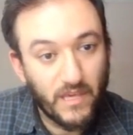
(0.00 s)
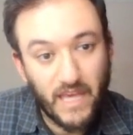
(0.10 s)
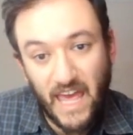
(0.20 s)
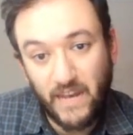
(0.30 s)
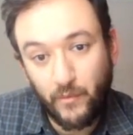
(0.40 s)

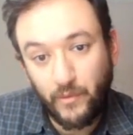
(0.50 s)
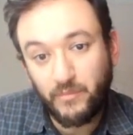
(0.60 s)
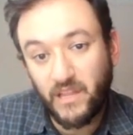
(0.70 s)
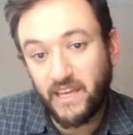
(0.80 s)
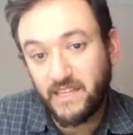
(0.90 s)
And when we
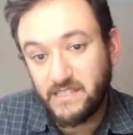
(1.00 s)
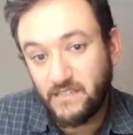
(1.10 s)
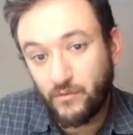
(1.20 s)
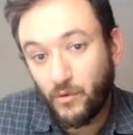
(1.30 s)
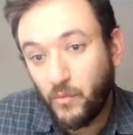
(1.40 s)
plug in
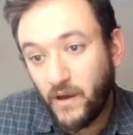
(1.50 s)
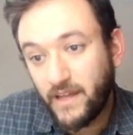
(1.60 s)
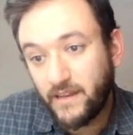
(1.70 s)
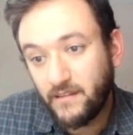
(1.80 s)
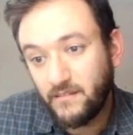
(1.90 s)
0,
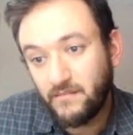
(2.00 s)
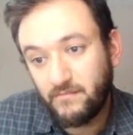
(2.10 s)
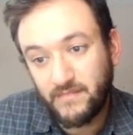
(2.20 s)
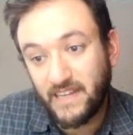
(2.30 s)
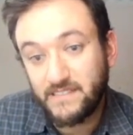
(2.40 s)
1,
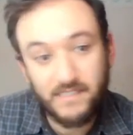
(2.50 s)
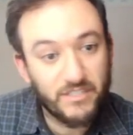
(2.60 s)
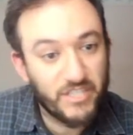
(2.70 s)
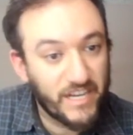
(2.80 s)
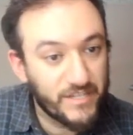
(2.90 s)
that doesn't
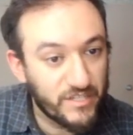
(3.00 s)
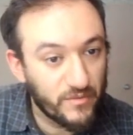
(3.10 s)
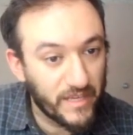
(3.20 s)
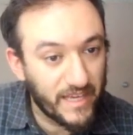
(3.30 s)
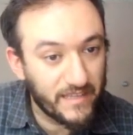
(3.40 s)
change, so
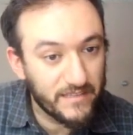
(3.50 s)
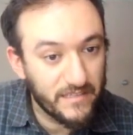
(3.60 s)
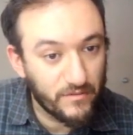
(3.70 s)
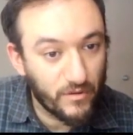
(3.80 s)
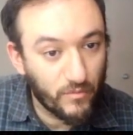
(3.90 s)
we get
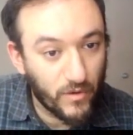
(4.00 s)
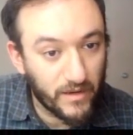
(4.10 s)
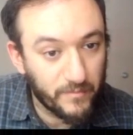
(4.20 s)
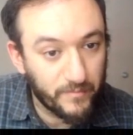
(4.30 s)
0, 1.